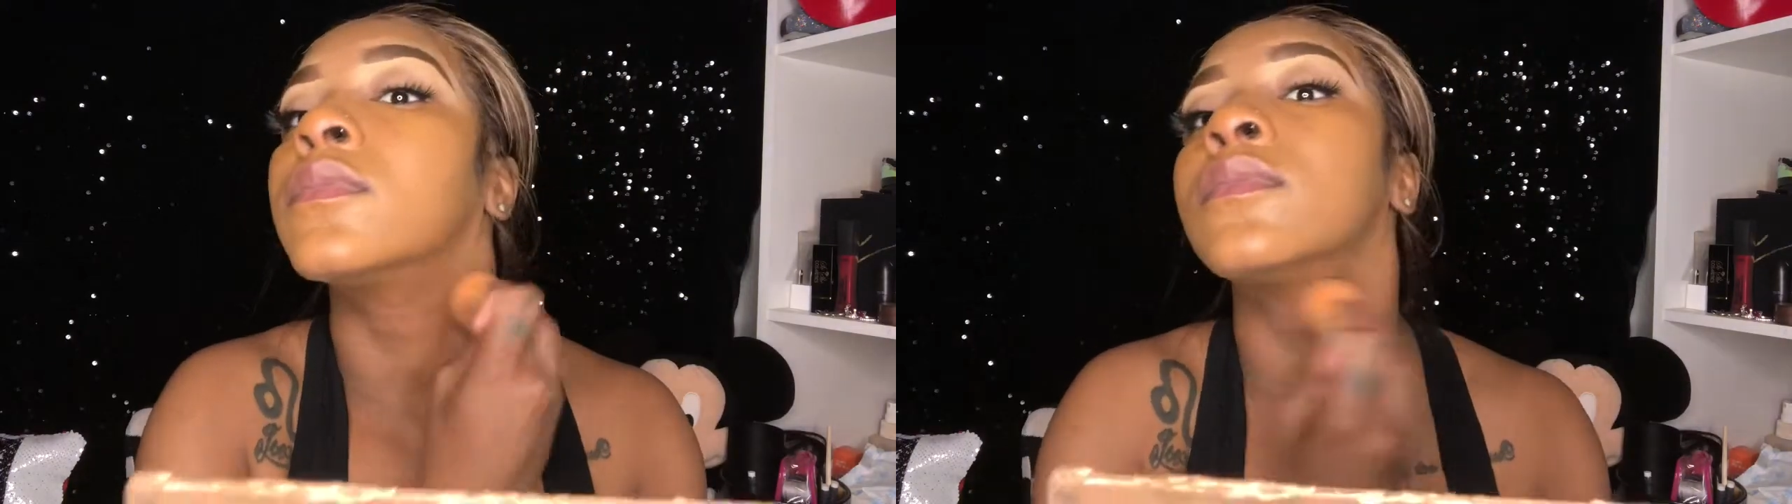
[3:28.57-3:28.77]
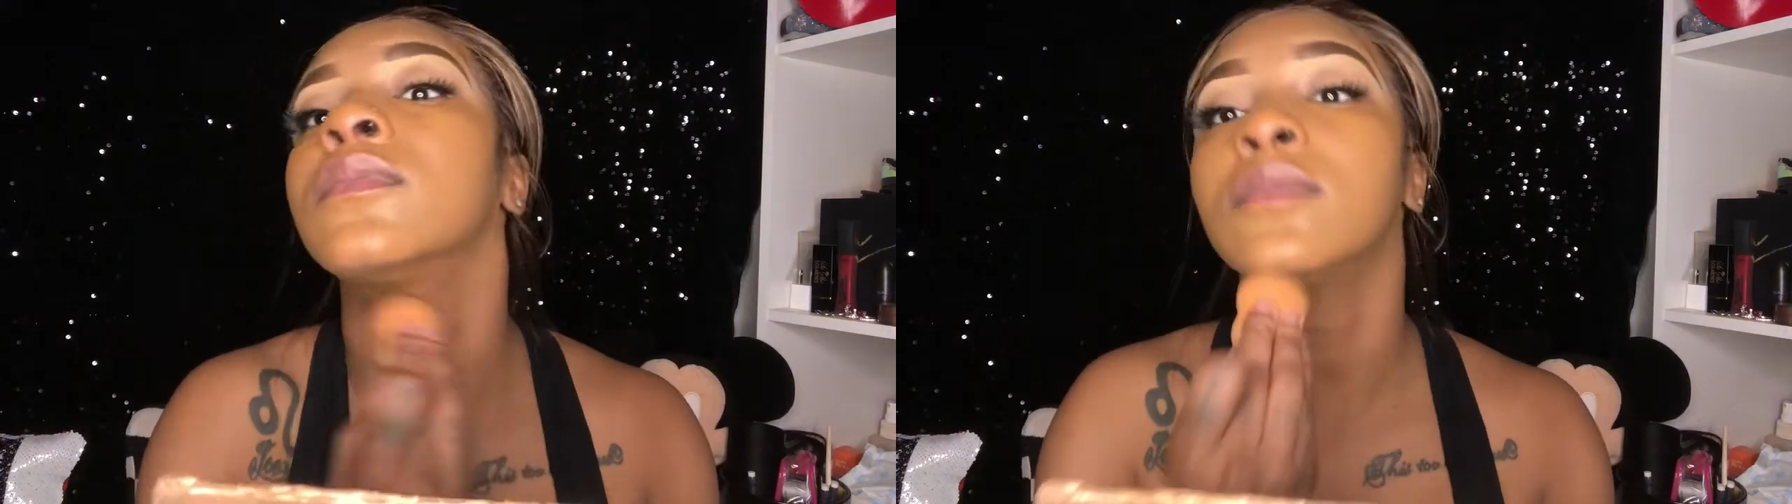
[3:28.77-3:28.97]

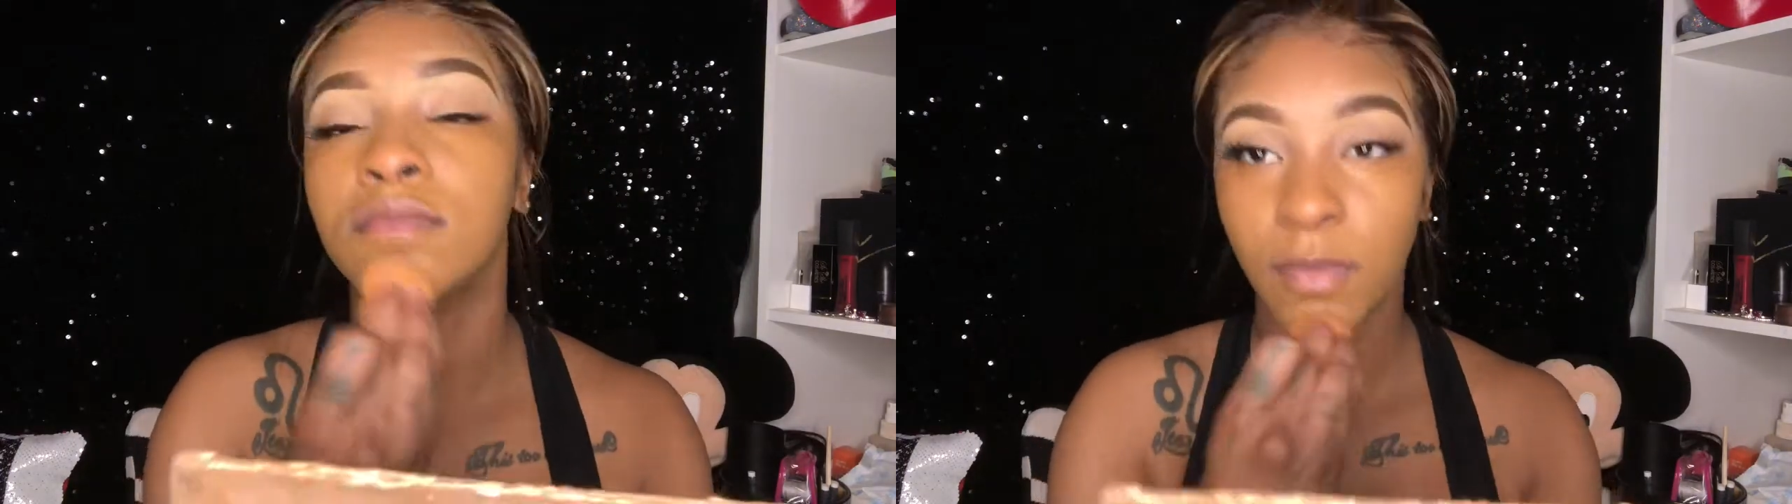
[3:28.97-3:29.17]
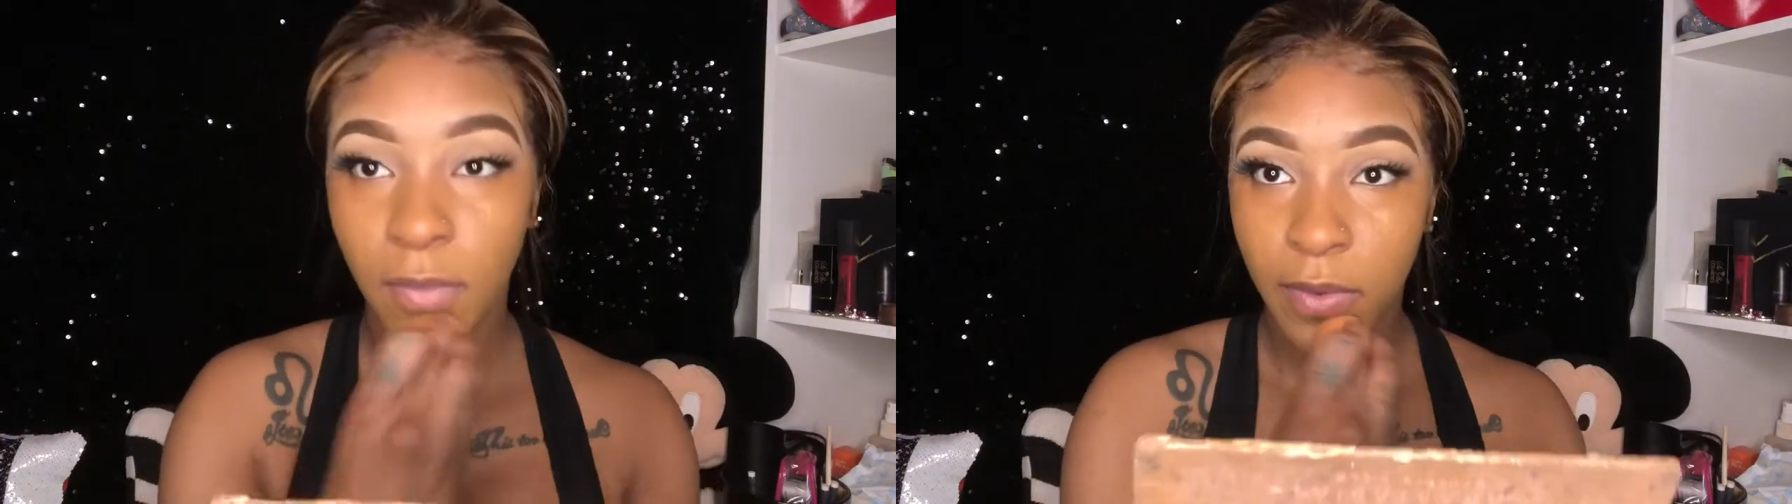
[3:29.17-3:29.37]
because you
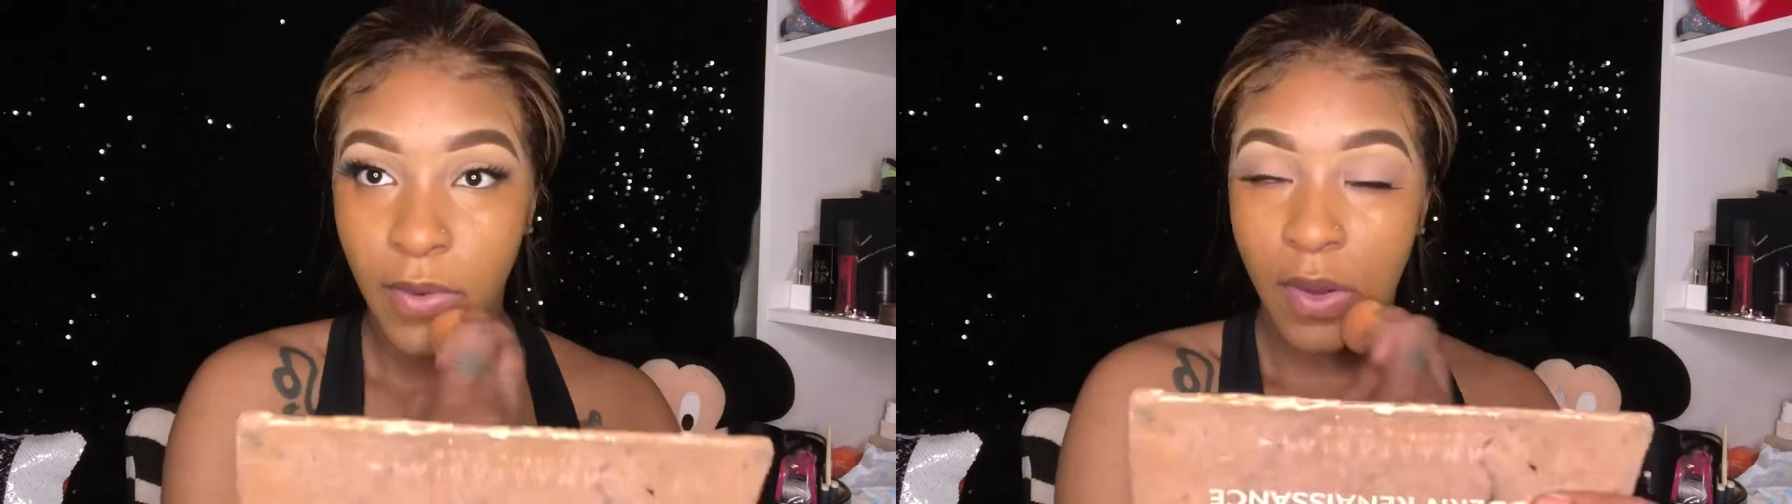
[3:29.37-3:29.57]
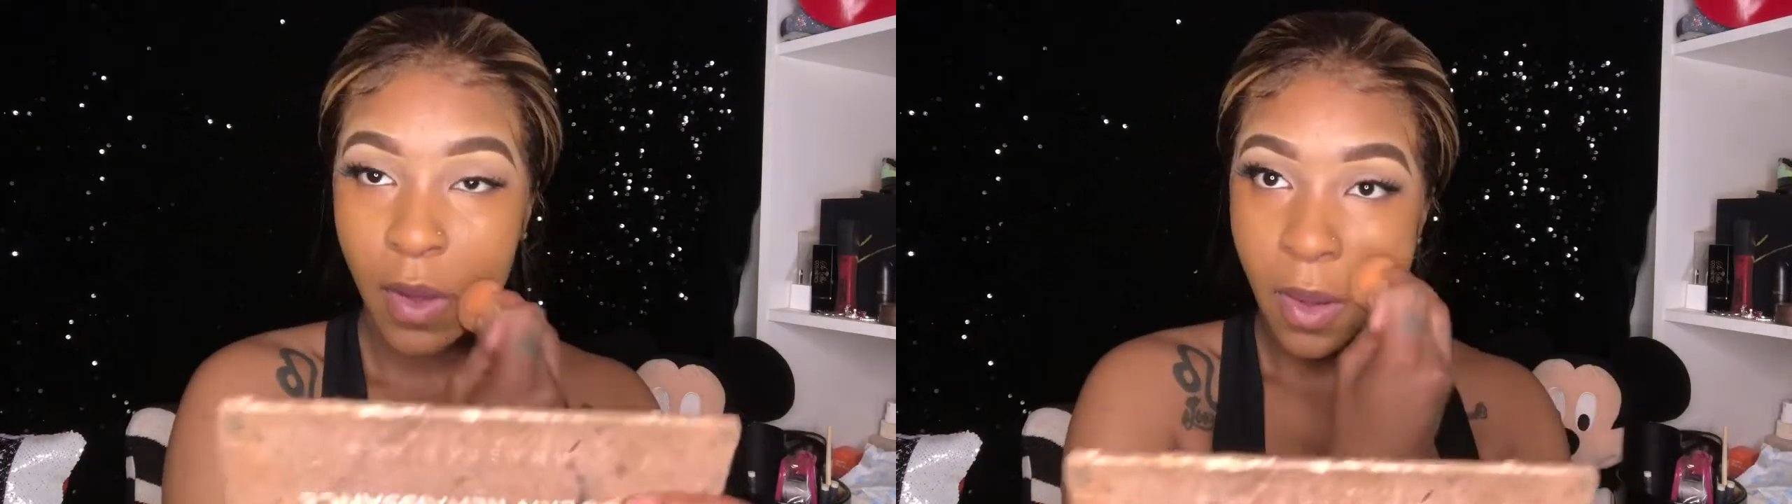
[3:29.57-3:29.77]
don't want to
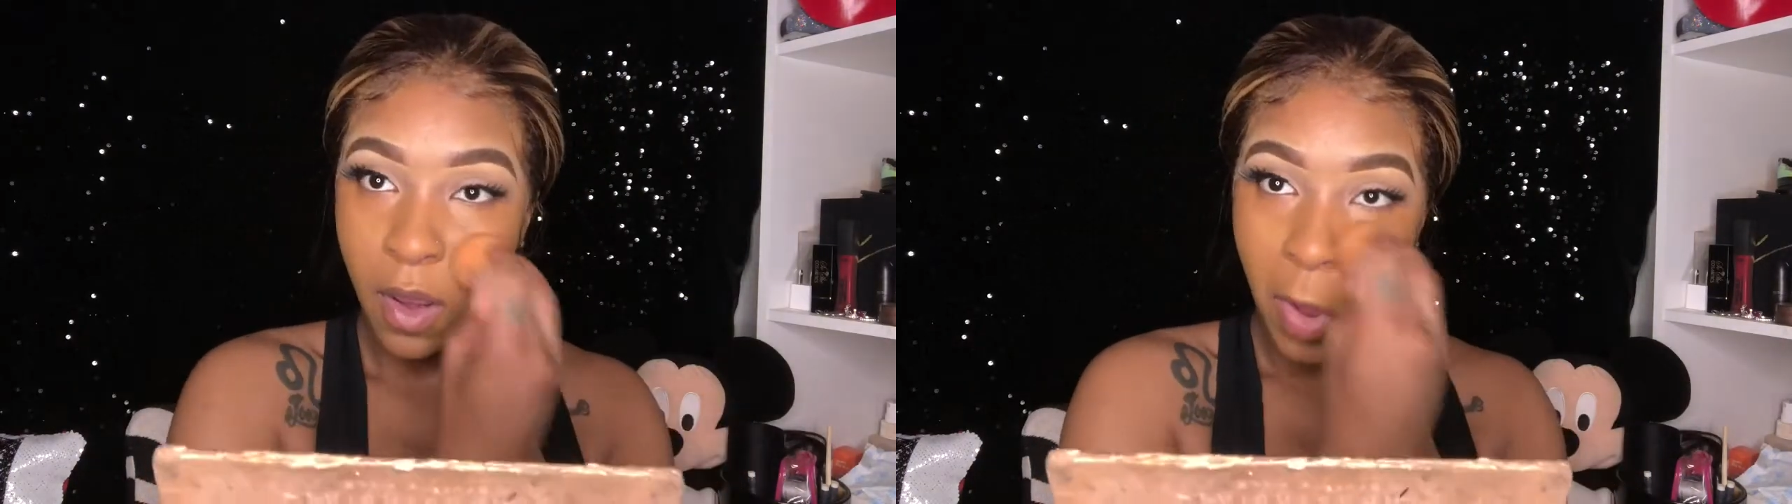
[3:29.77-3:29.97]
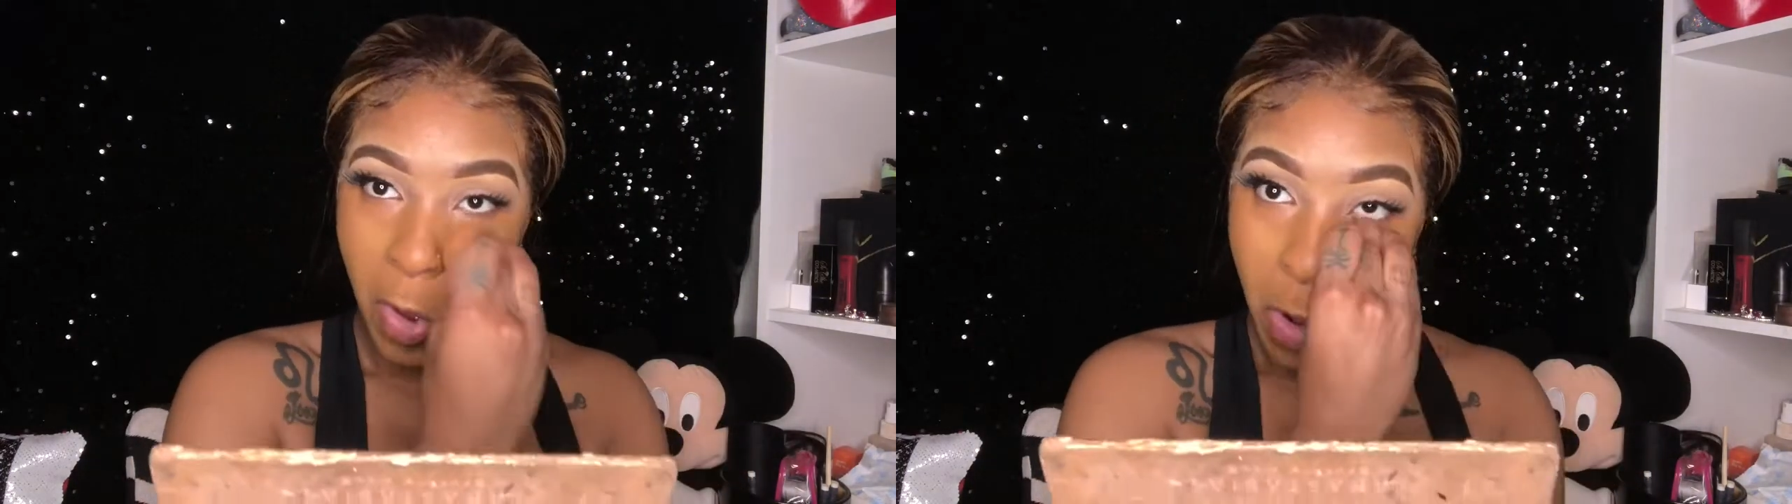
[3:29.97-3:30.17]
have a
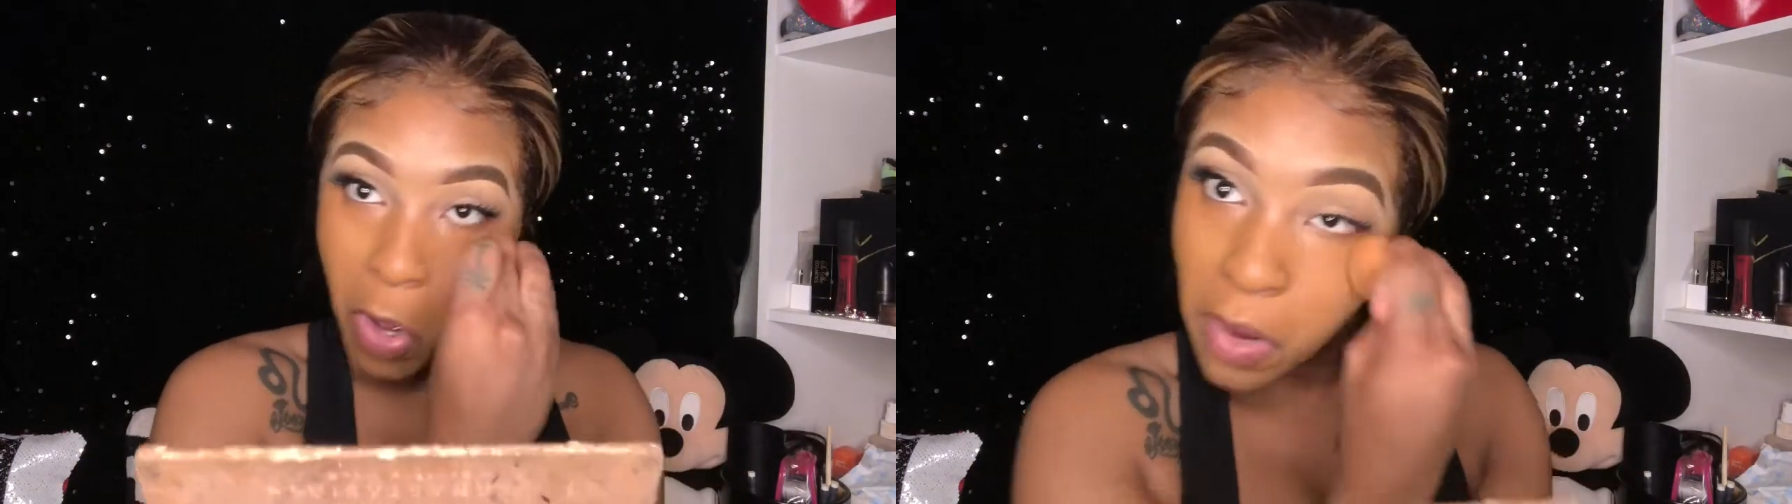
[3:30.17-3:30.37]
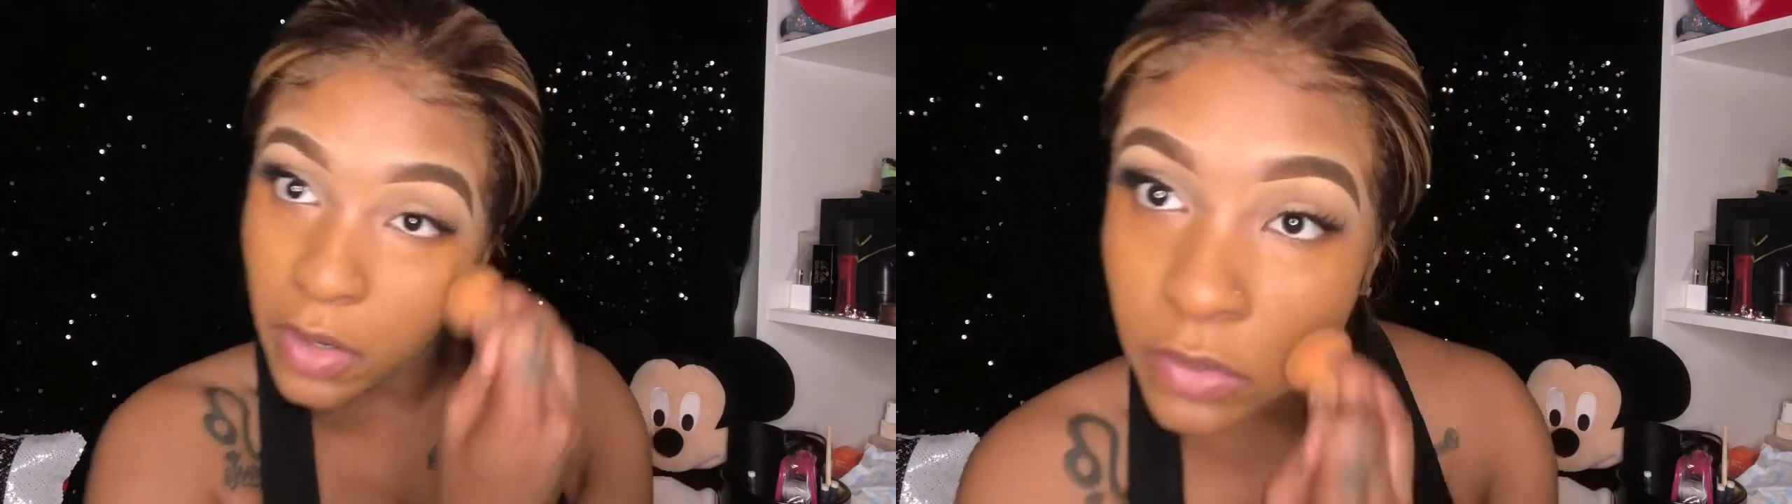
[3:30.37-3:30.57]
mask
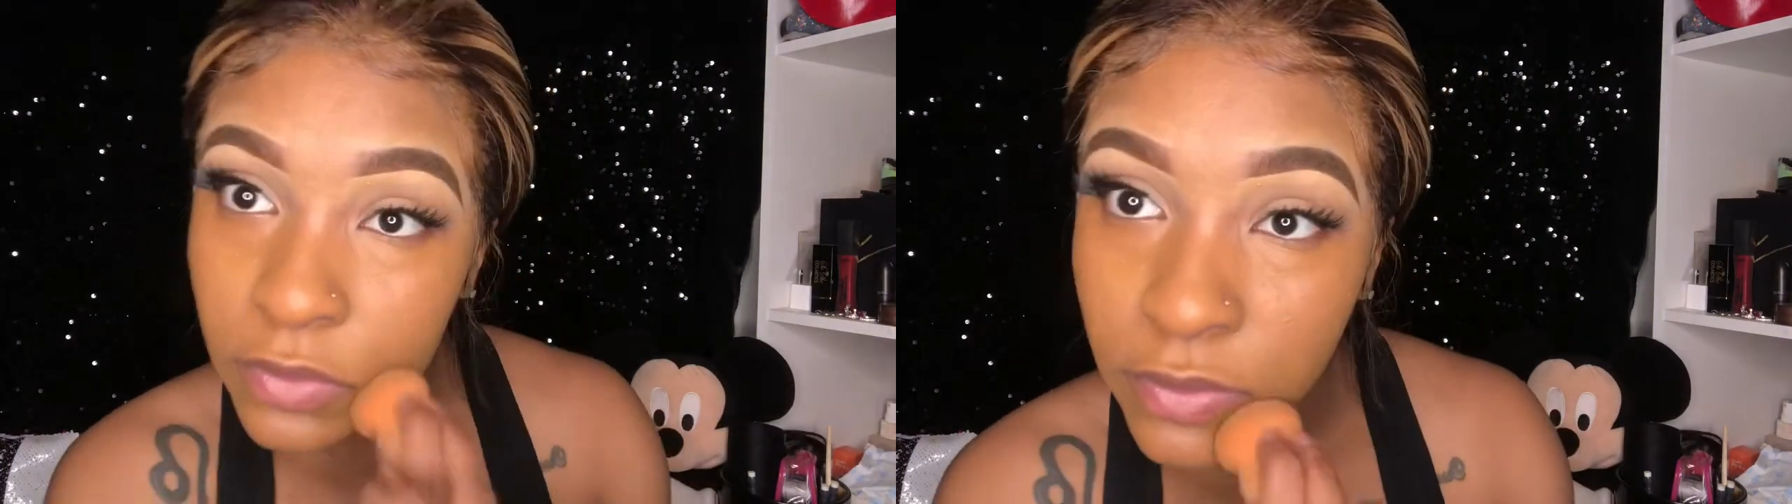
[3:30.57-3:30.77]
face.